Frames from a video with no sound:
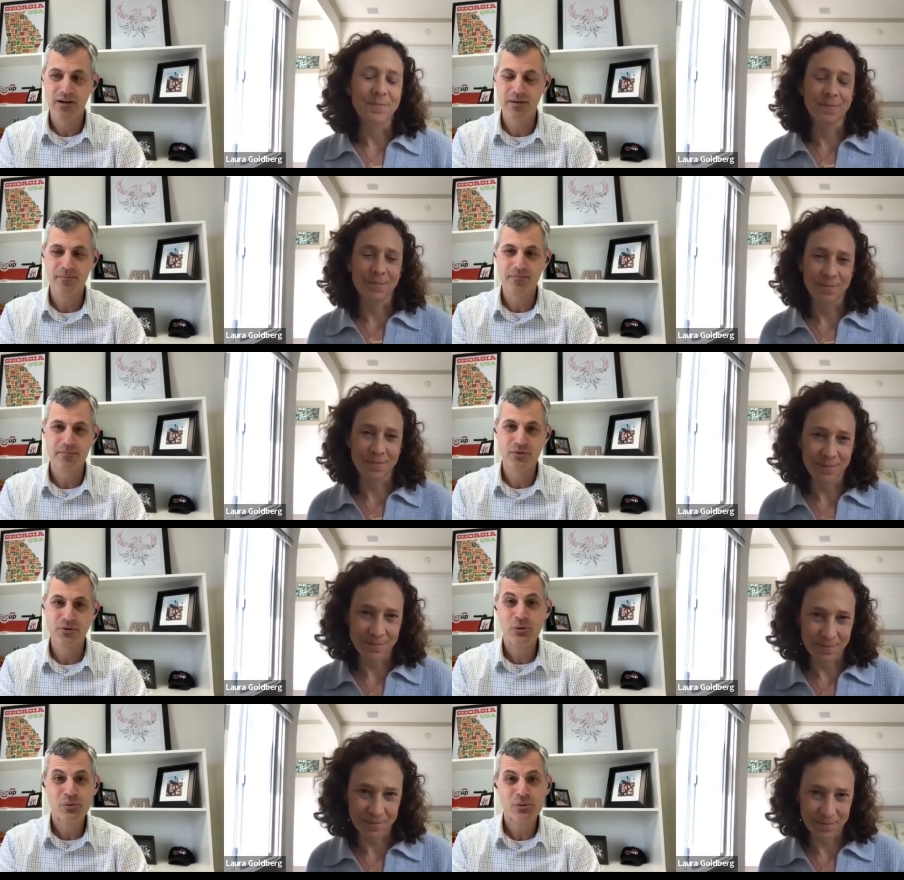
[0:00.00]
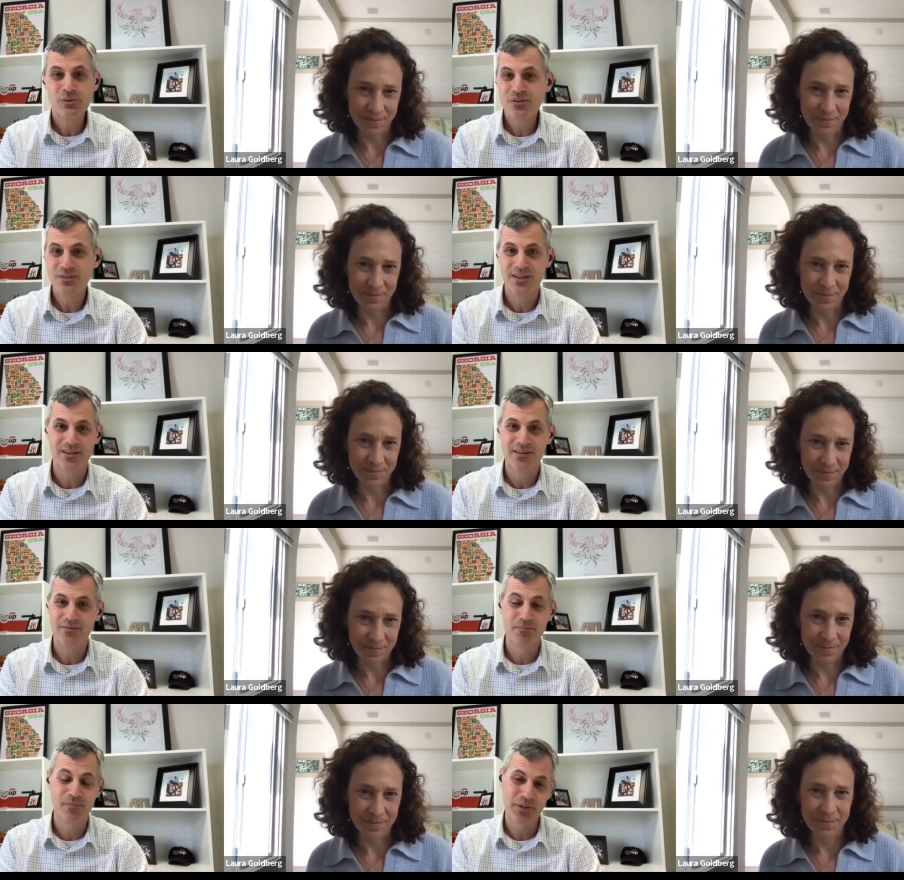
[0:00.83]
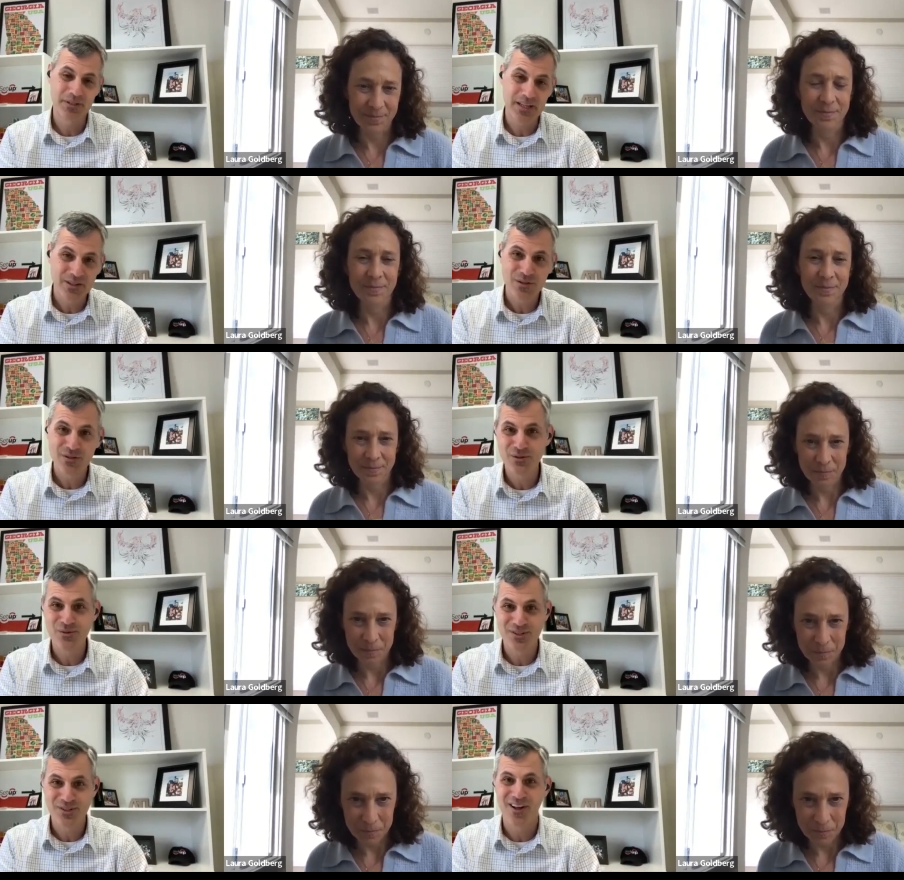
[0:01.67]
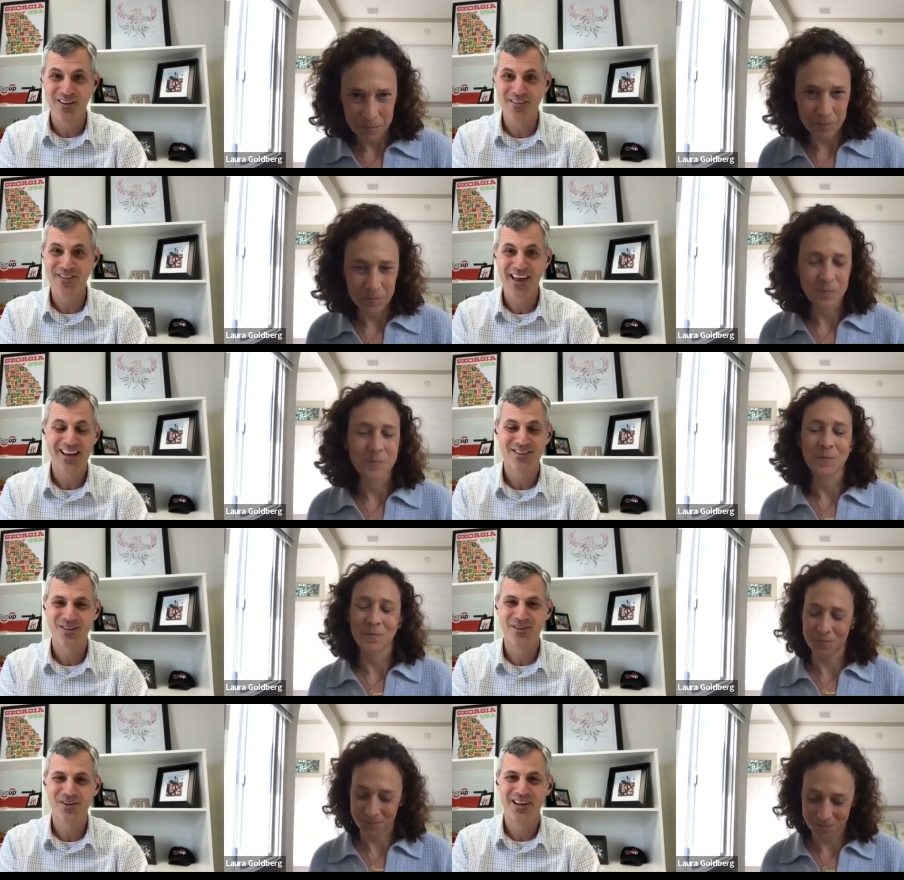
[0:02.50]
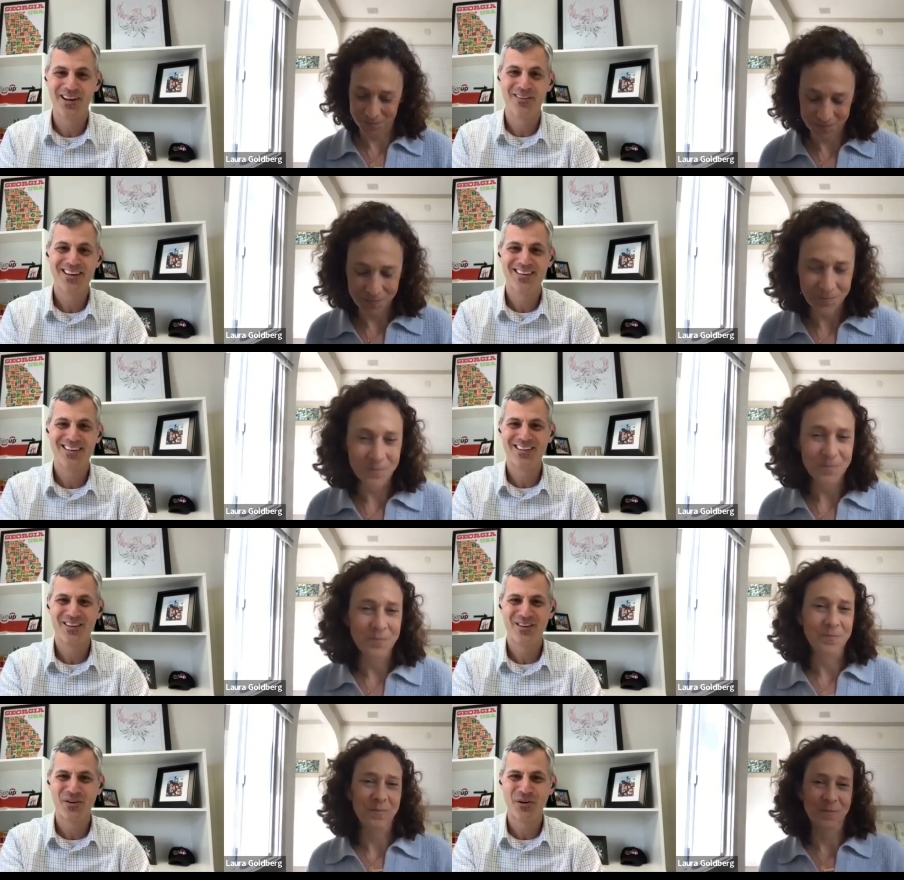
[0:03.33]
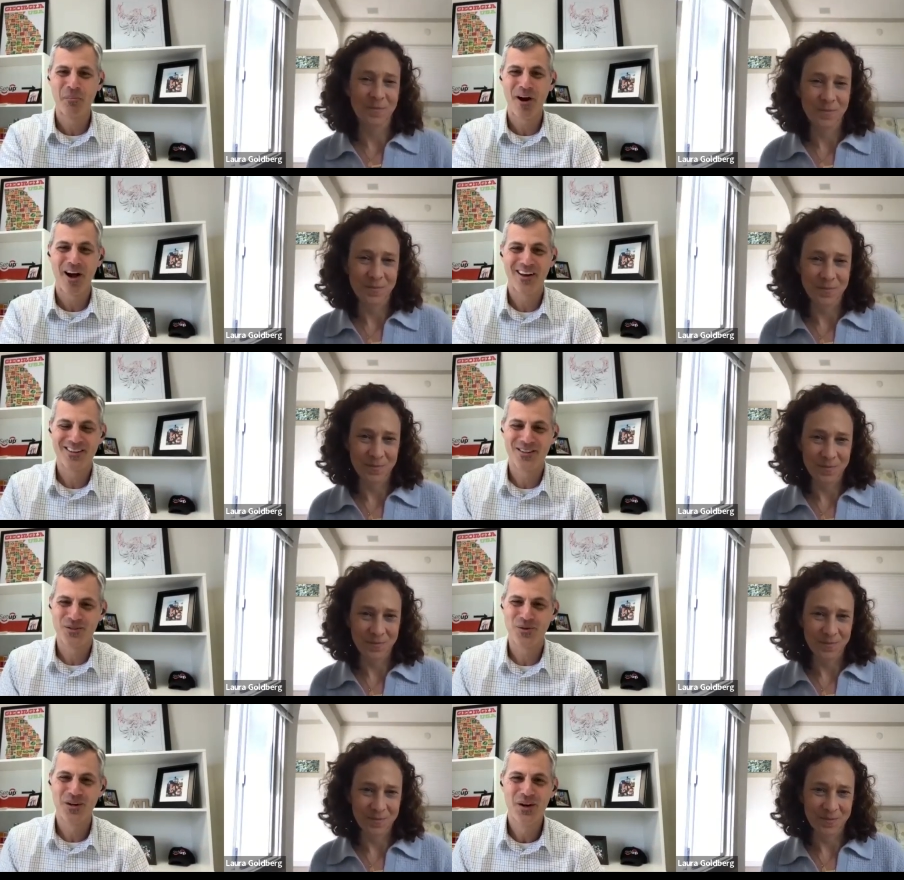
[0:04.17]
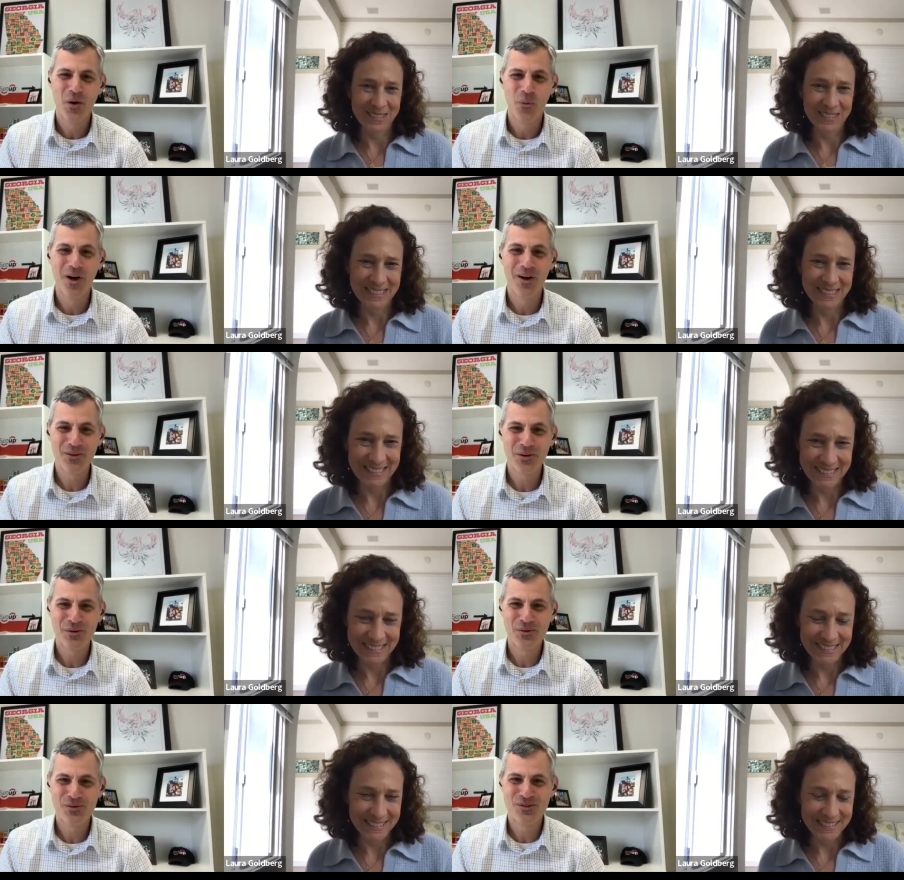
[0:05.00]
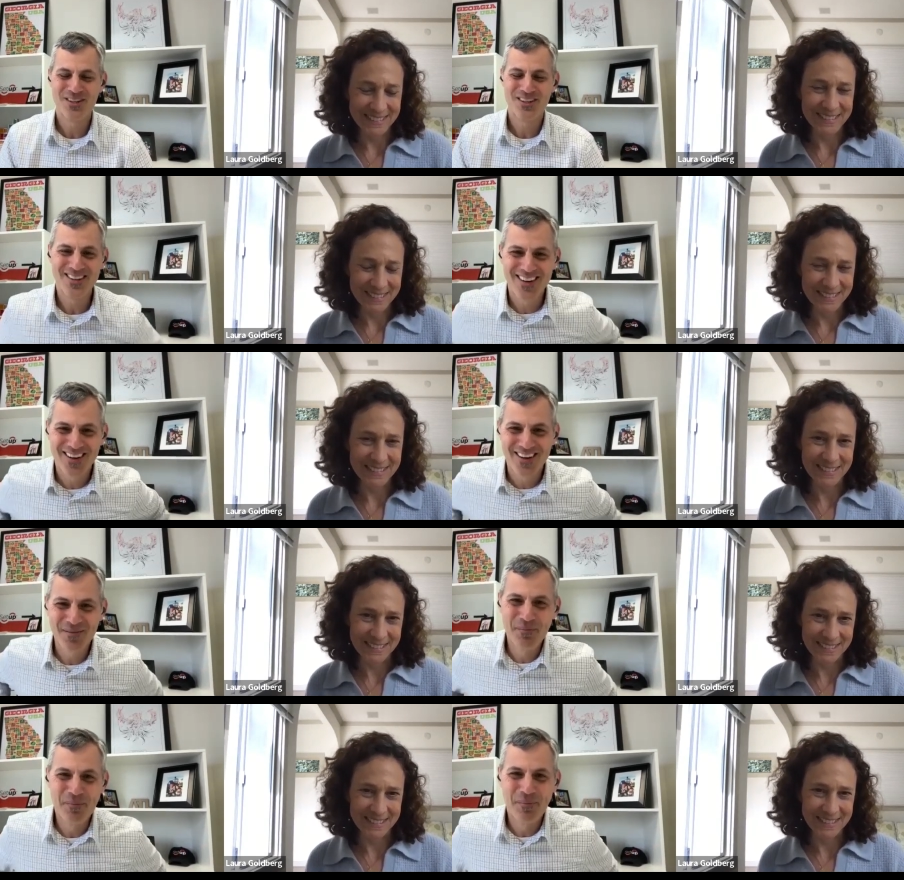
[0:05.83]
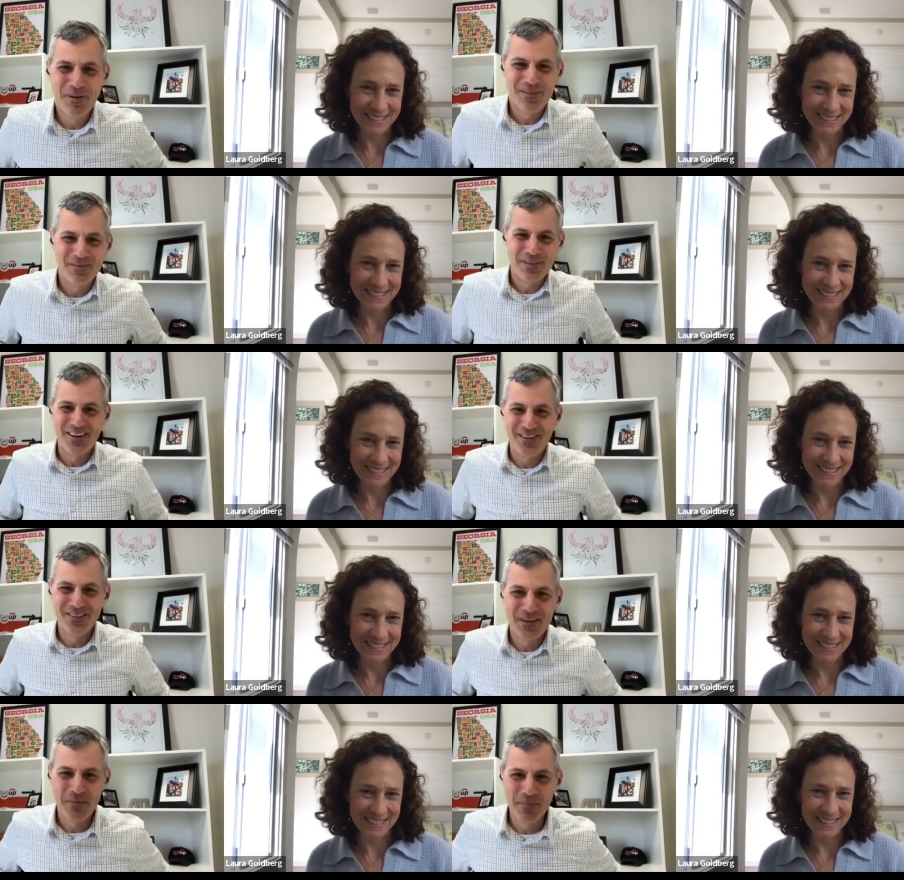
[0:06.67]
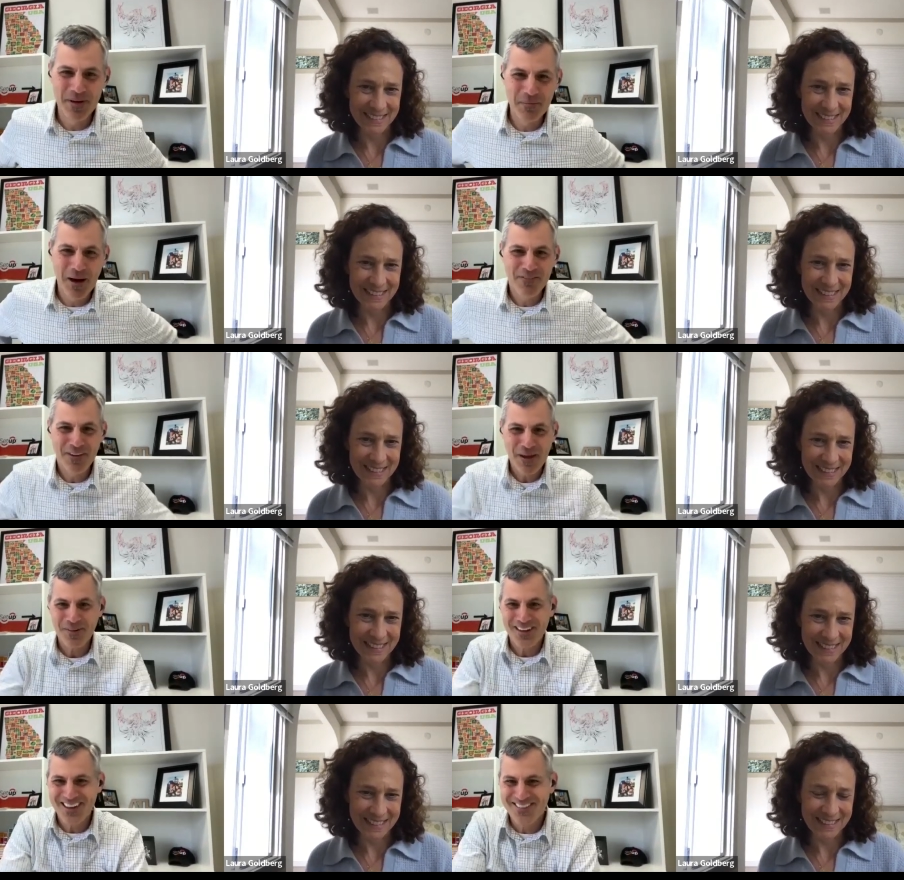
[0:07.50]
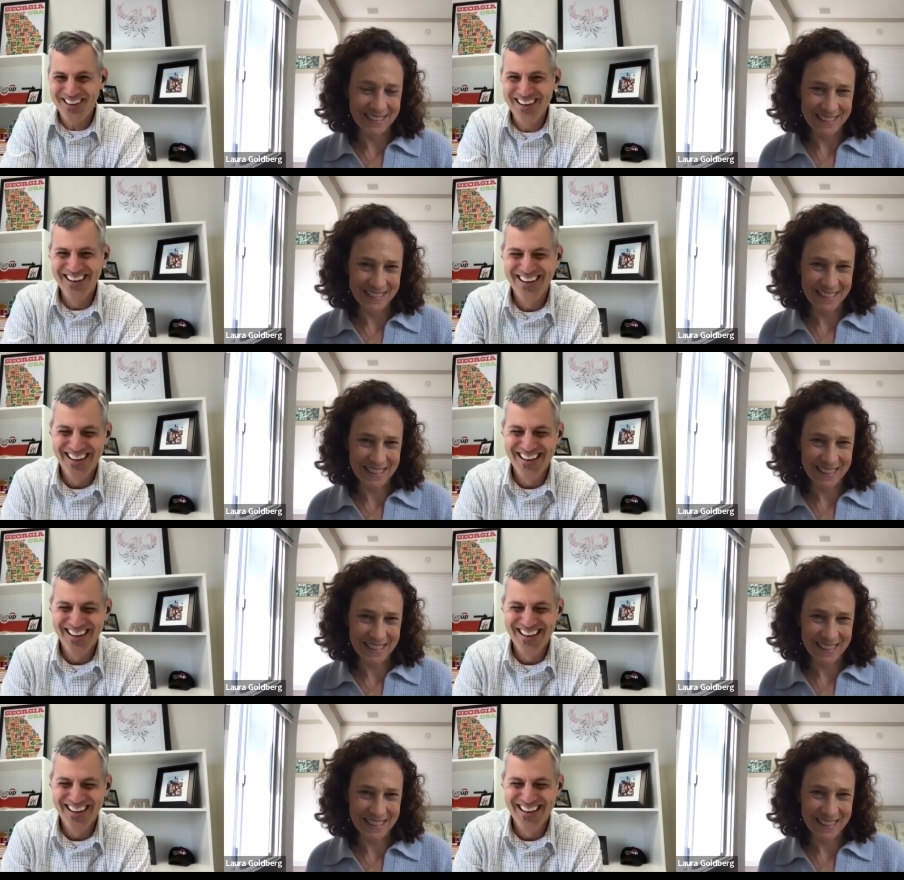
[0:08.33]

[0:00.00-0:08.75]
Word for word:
Speaker 1: um, students and potential students and all of that. So anyway, your product is well used, um, you know, in, in my family even.